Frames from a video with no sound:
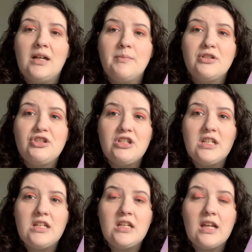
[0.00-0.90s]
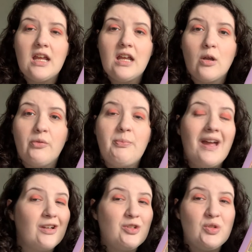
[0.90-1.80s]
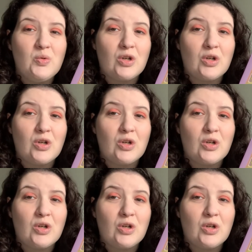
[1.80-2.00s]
she goes back to